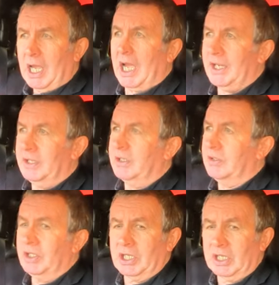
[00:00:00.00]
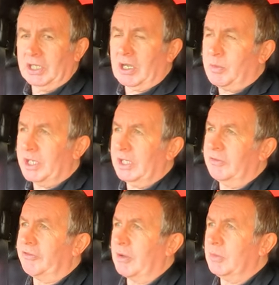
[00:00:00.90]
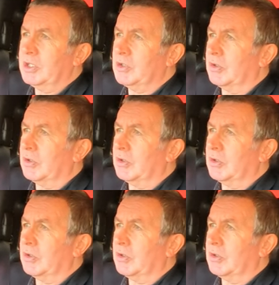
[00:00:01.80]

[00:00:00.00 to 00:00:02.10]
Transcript: and you can accommodate your family